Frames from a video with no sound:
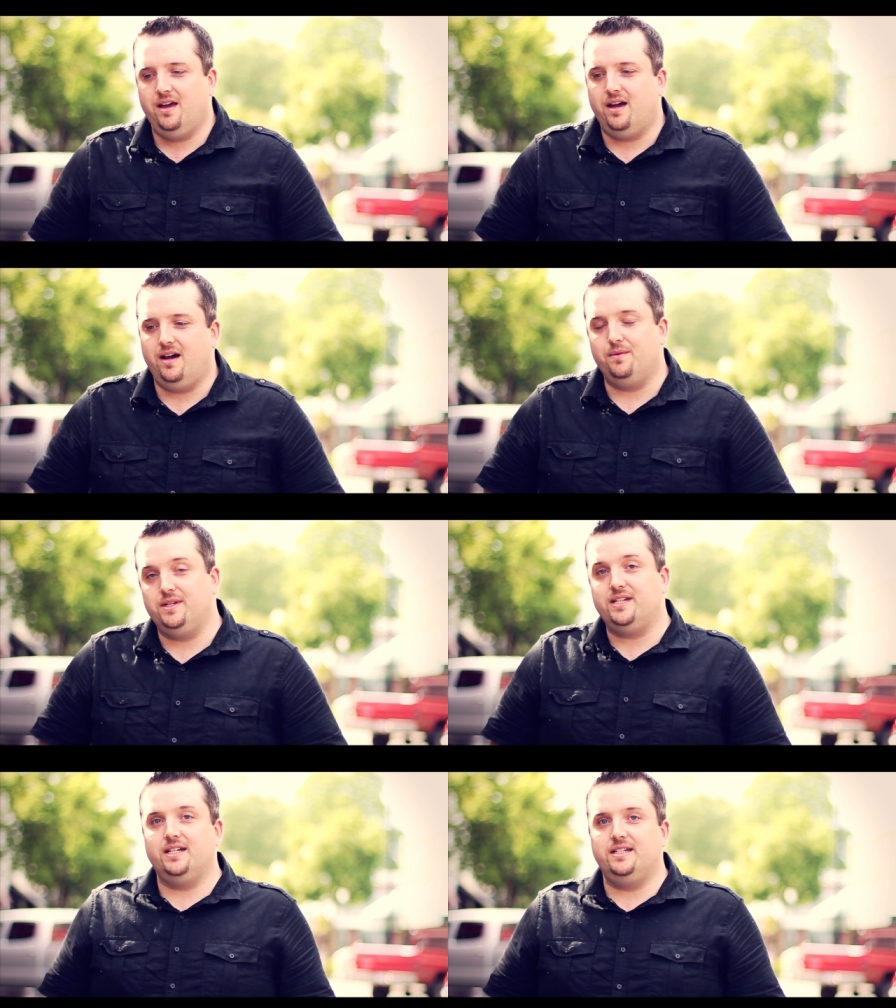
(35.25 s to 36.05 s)
Uh,
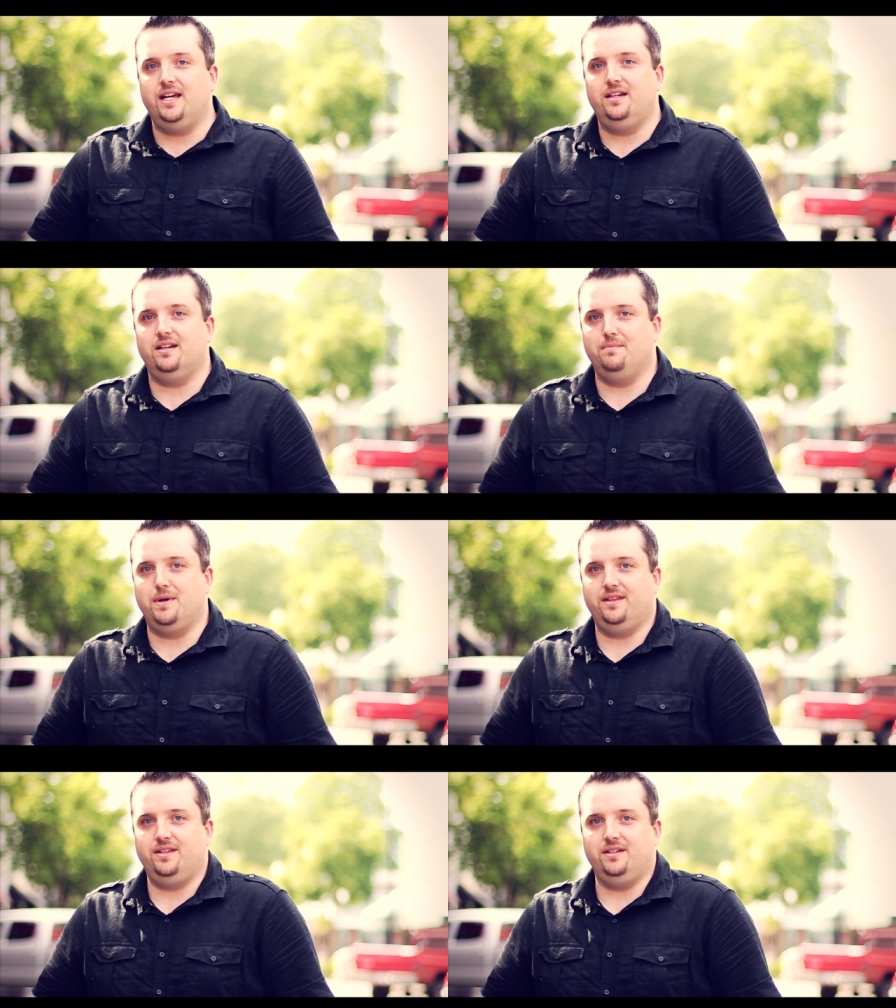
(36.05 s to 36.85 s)
we set a date a
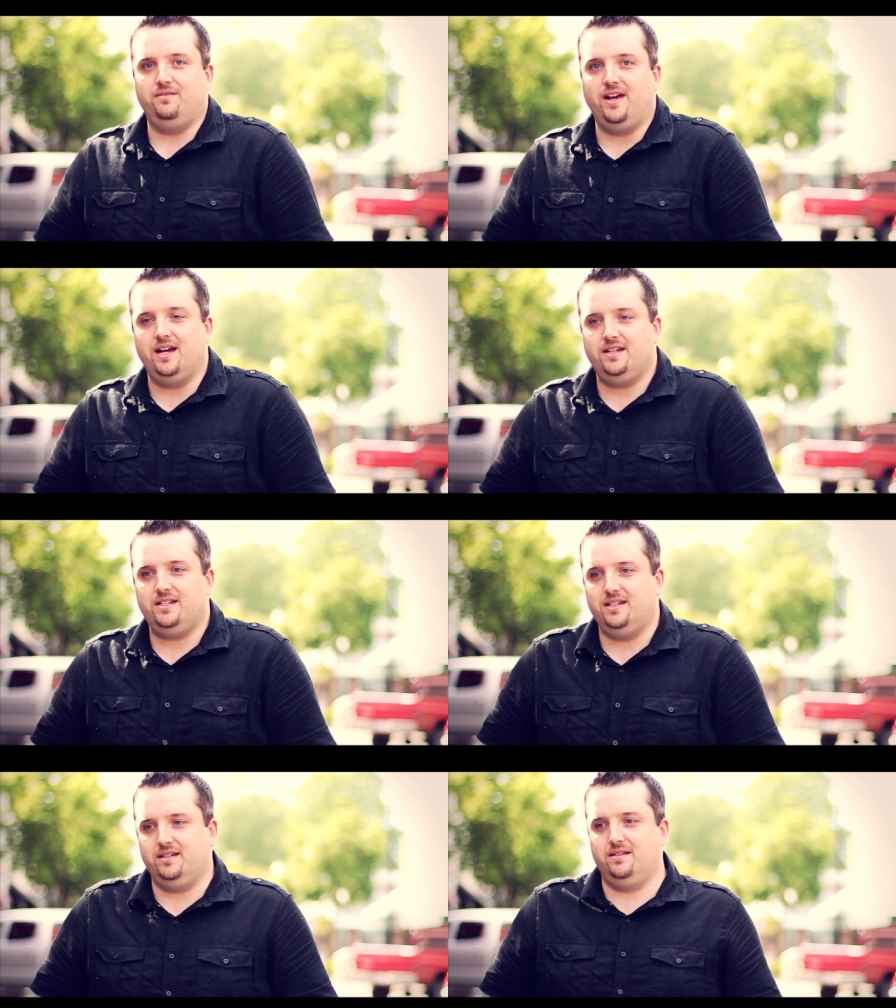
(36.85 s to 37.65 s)
month in
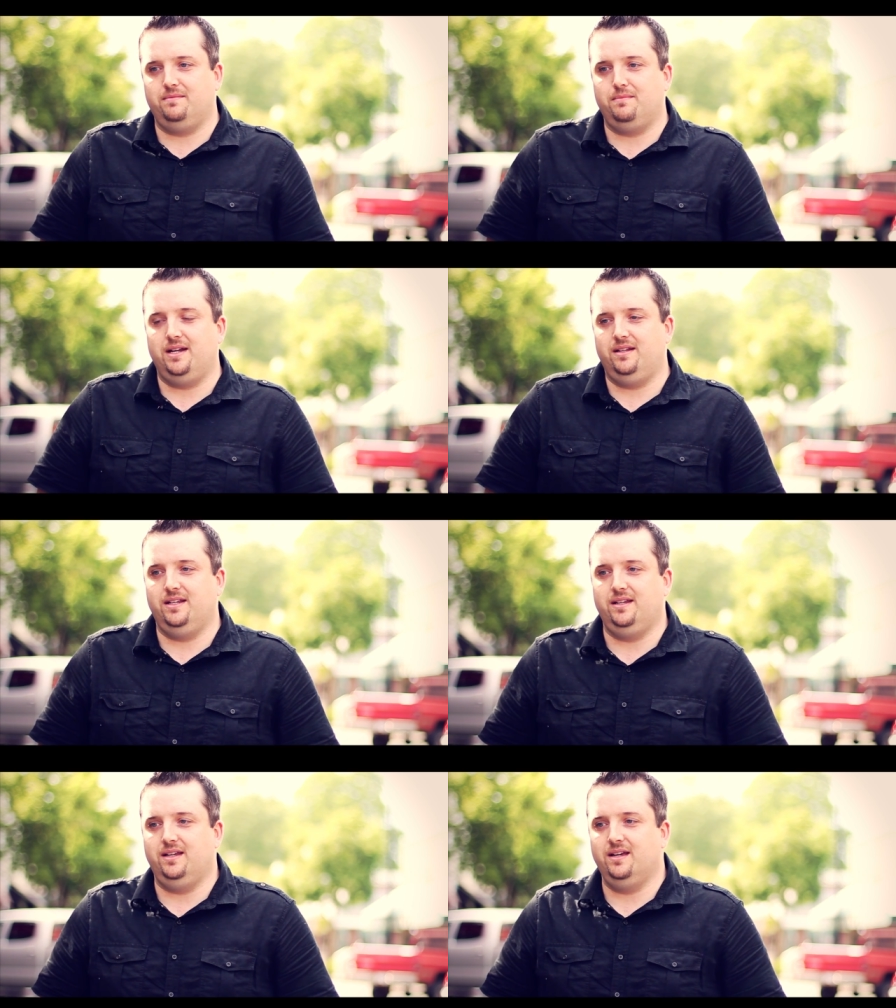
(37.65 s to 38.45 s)
advance and made
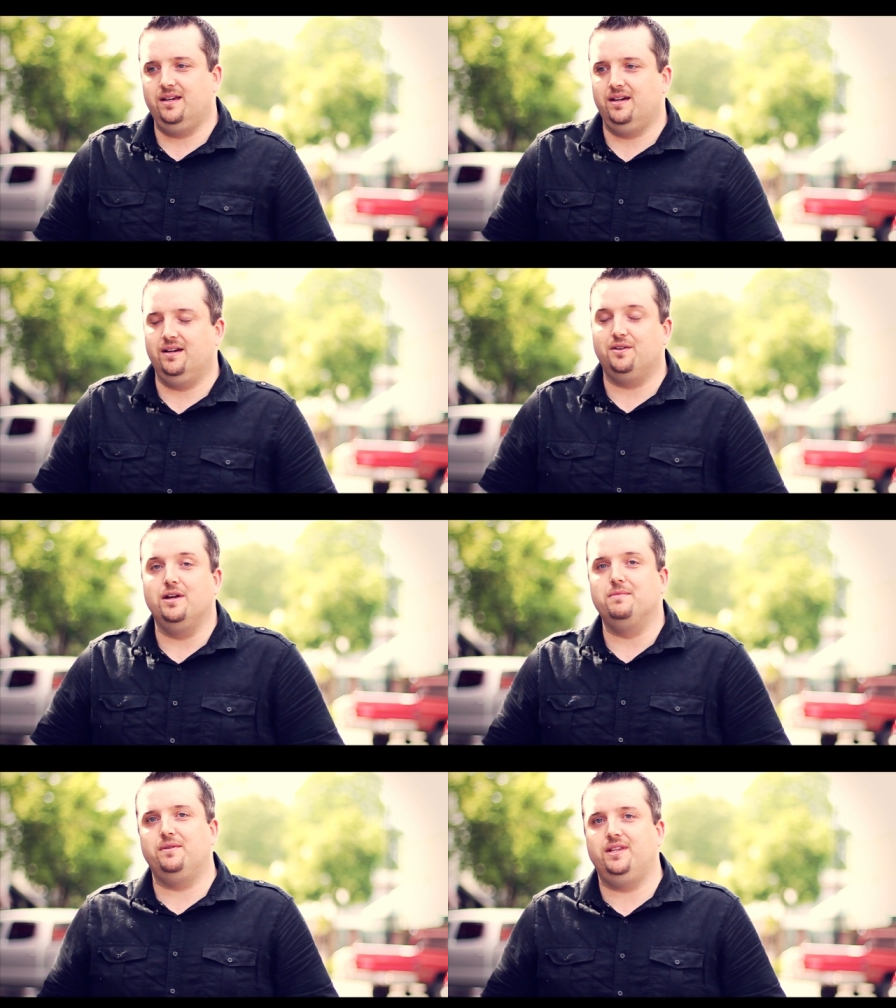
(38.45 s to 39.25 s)
the uh,
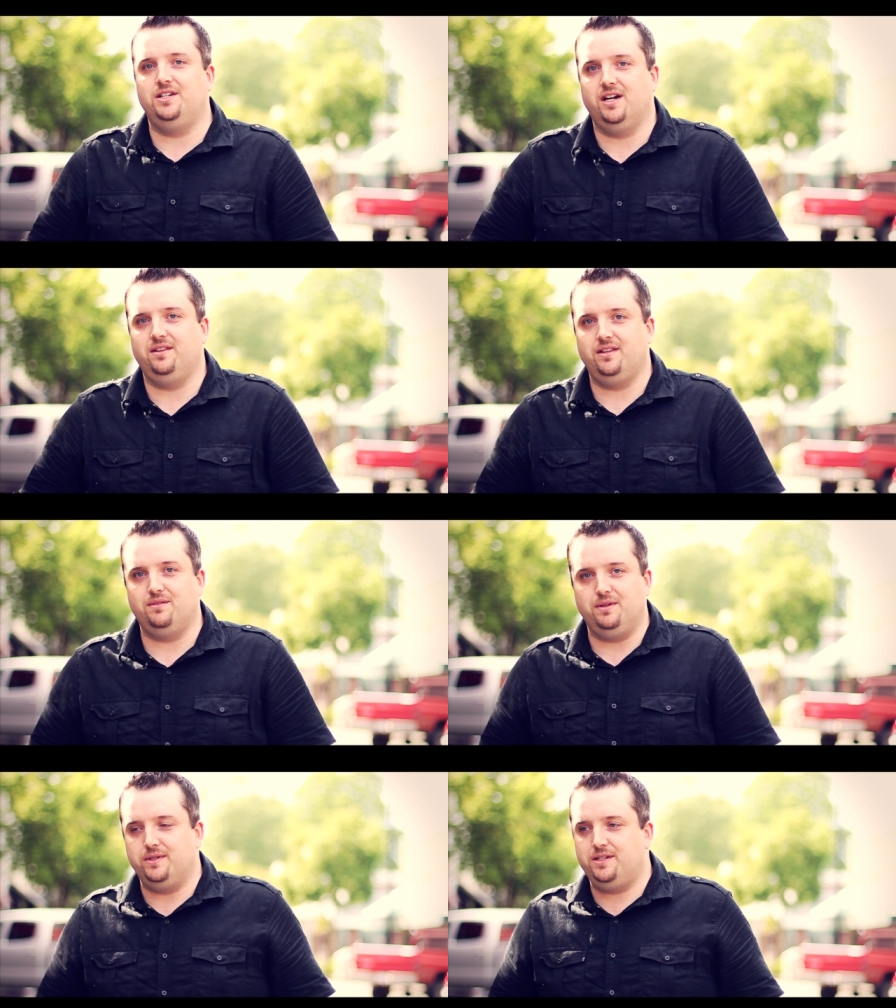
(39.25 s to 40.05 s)
agreement with each other
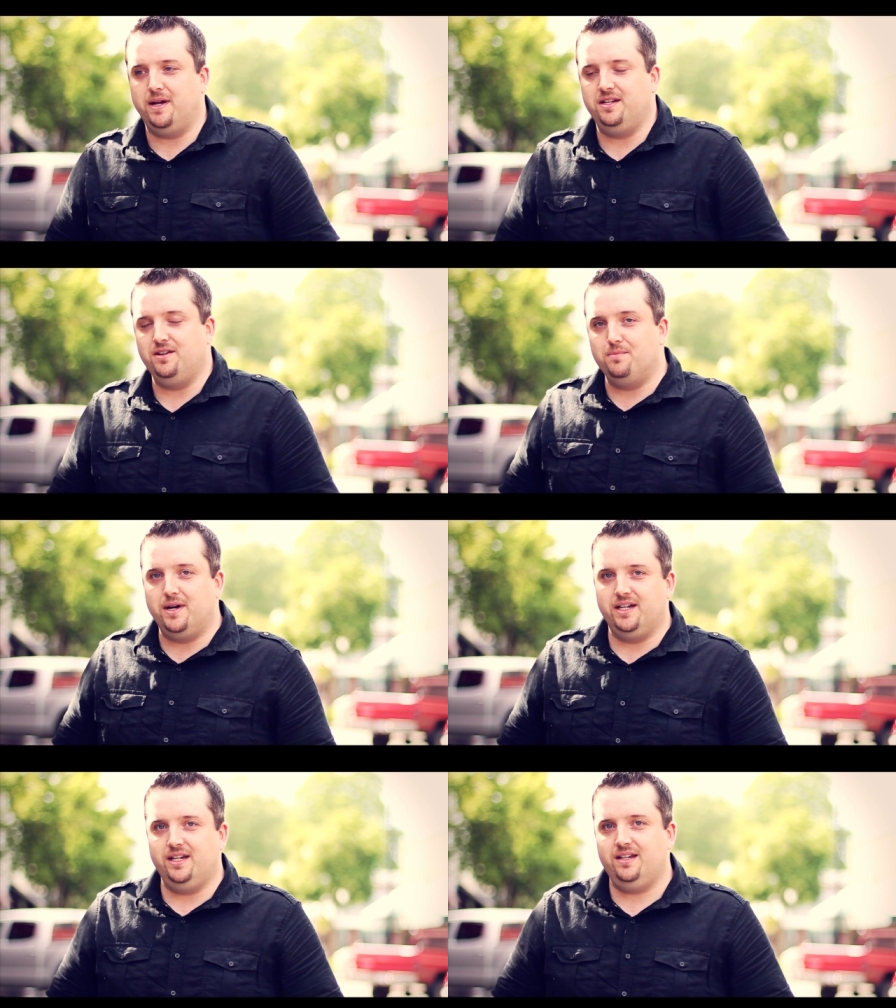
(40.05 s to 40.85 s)
that we would spend no
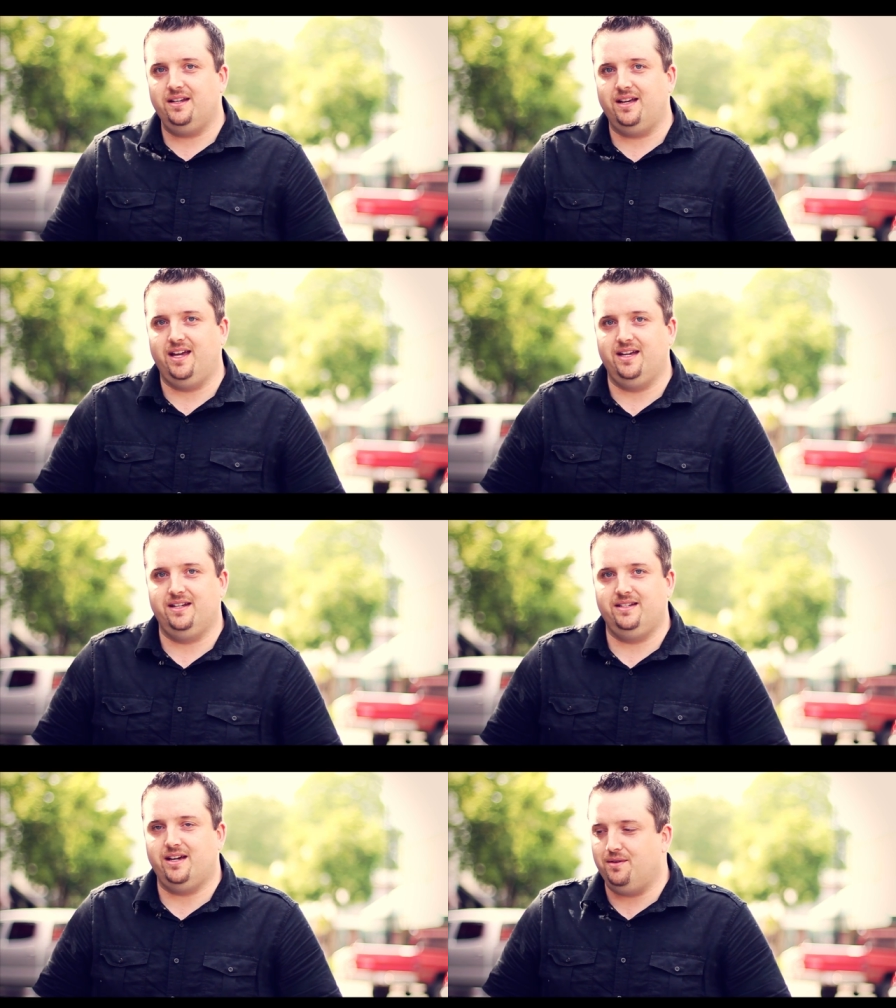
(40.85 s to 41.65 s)
money
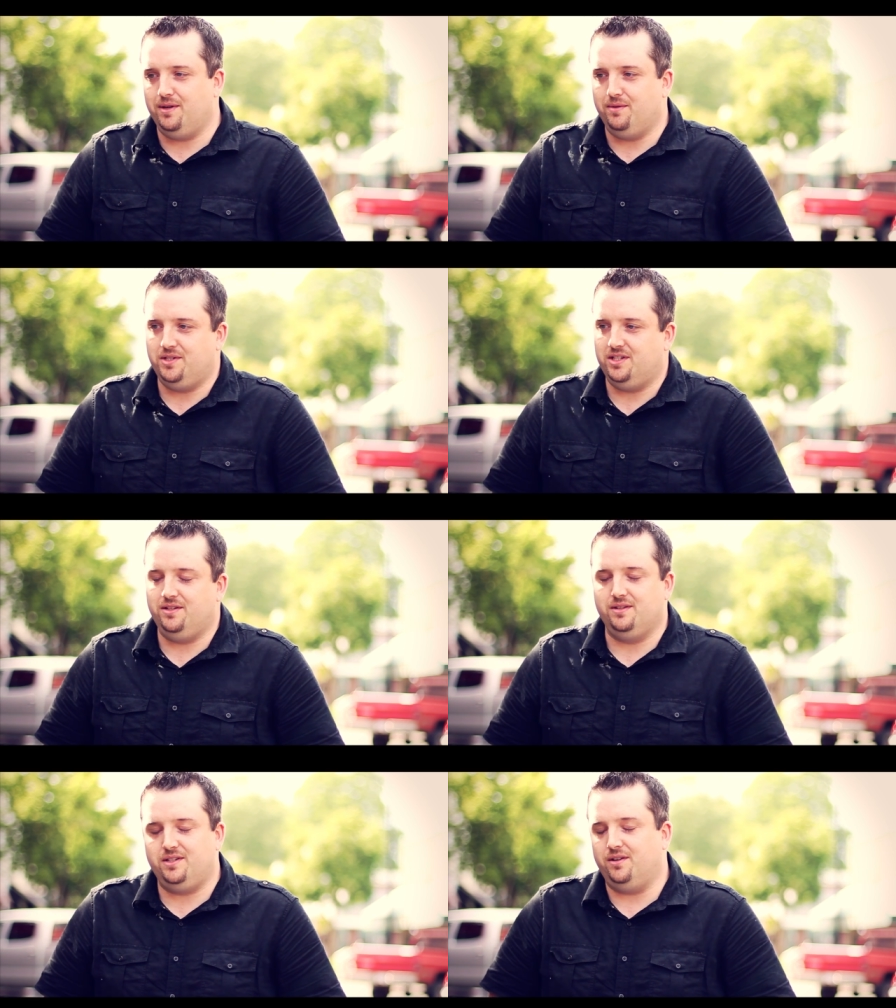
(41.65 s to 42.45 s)
and uh, we would just
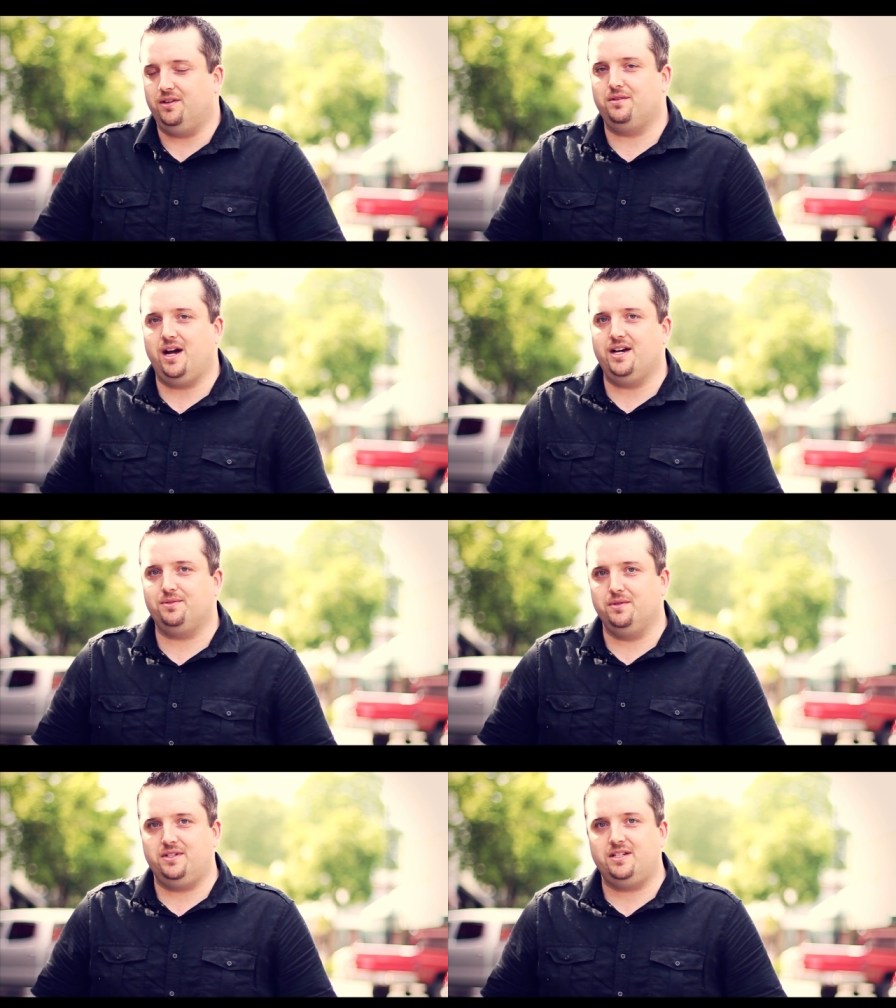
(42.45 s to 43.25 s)
do a total
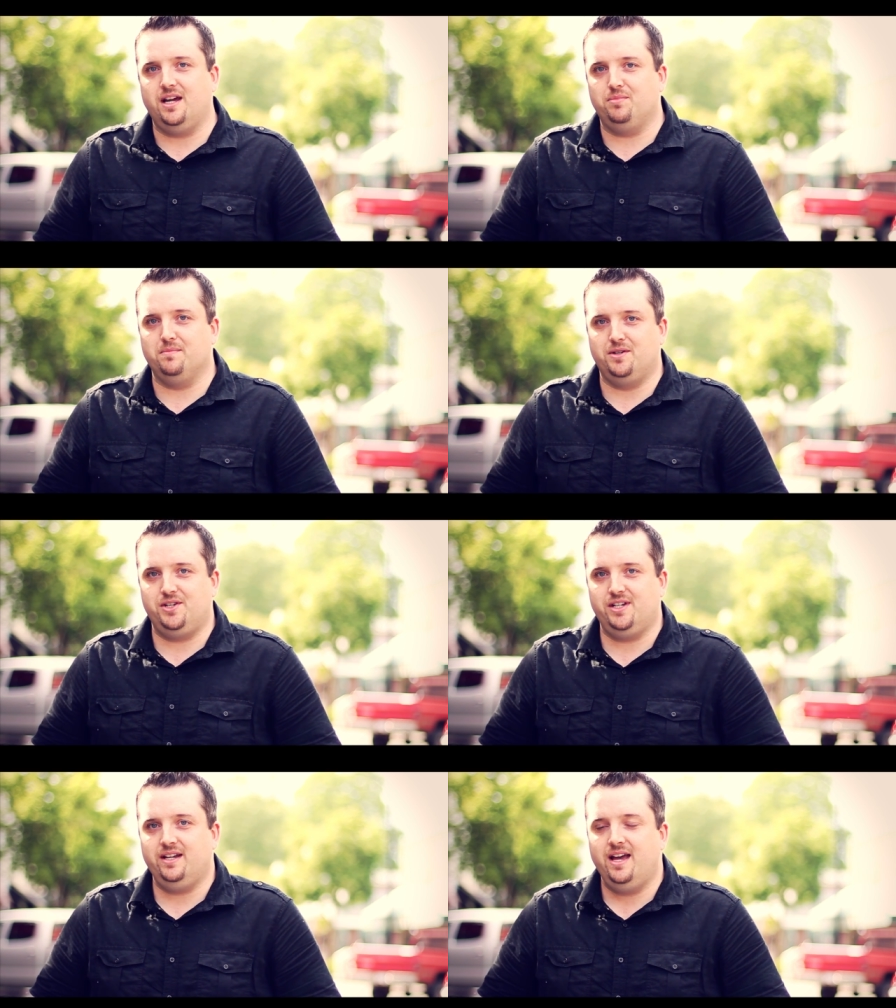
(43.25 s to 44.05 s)
grassroots type
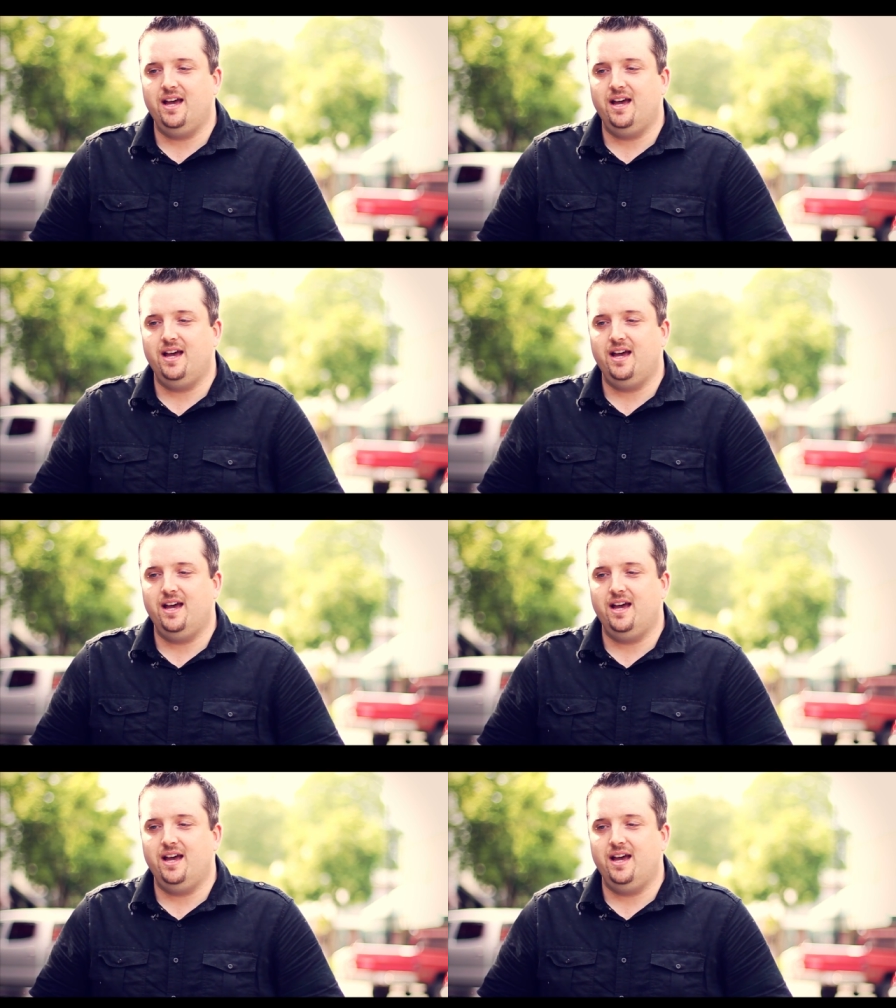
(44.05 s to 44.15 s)
promotion